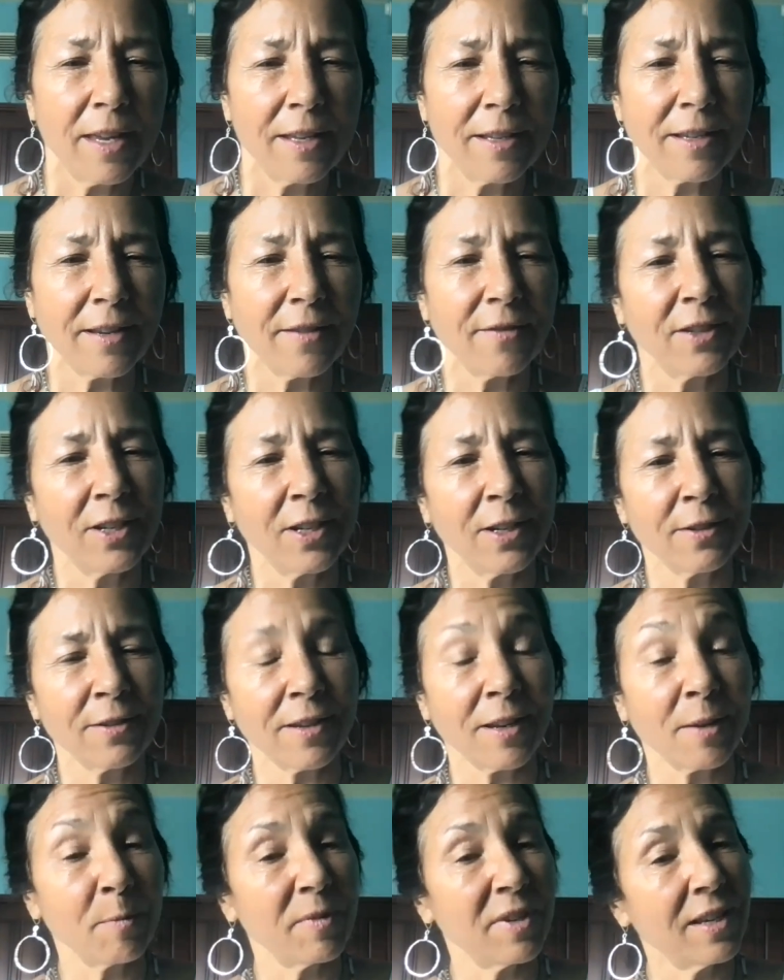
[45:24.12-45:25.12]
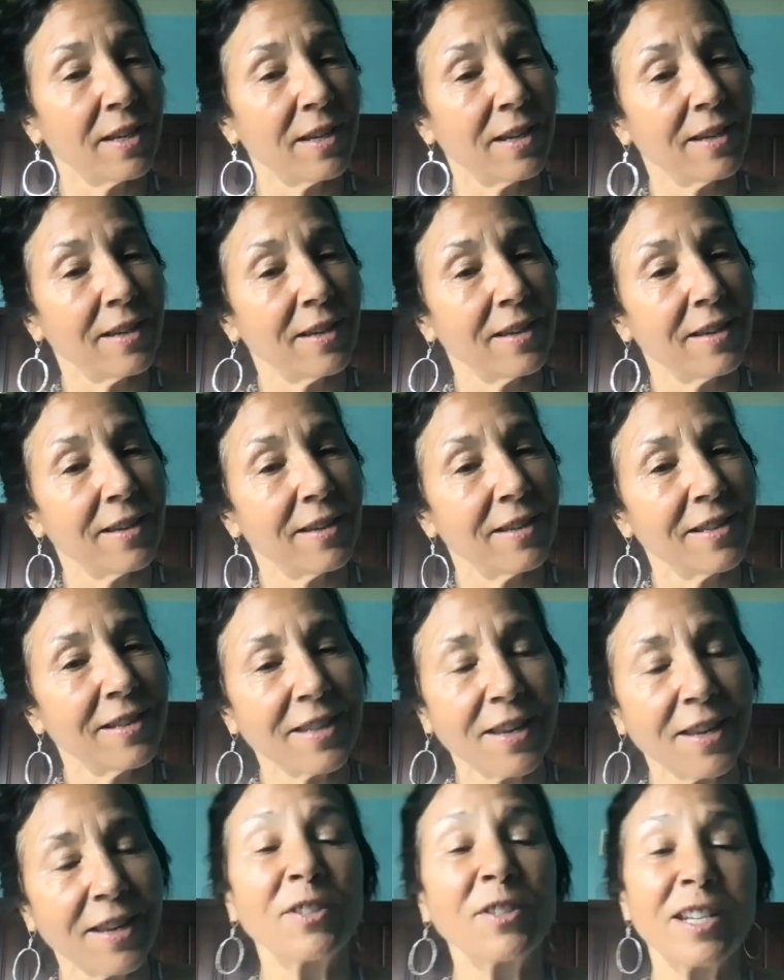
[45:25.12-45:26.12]
In 7 years, I'll be
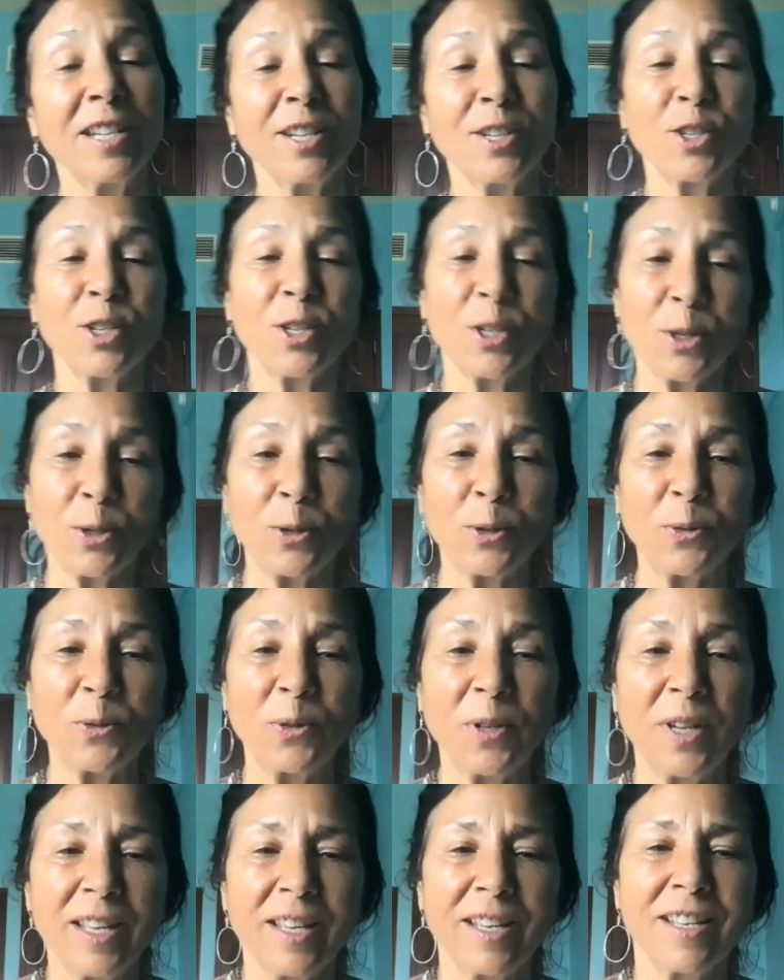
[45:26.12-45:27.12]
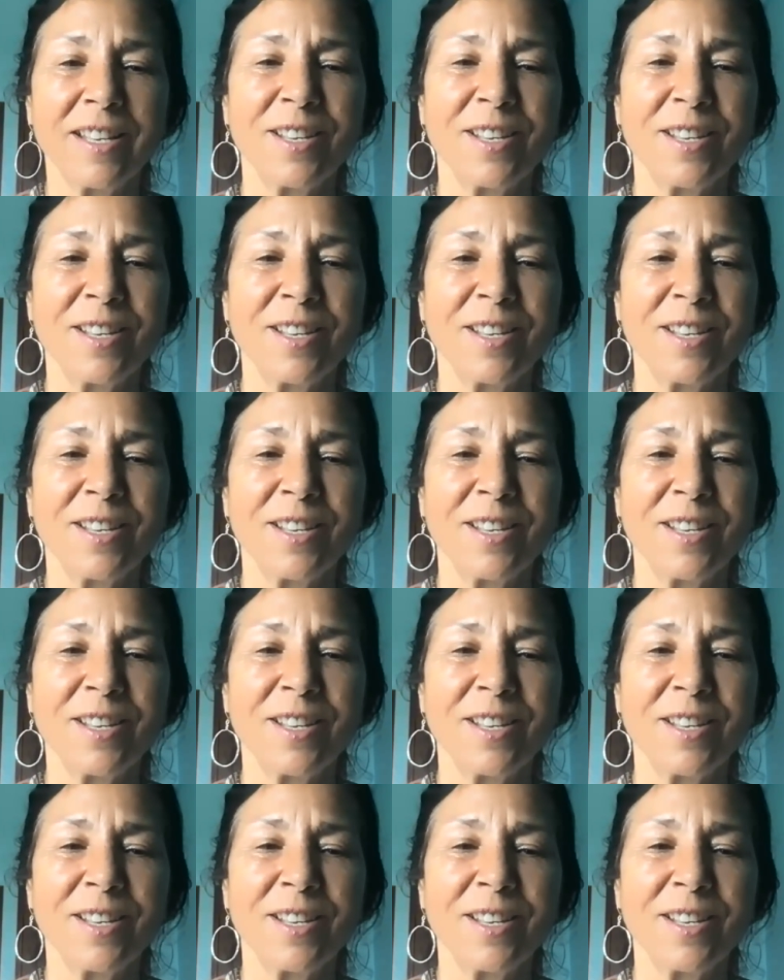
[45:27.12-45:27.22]
72.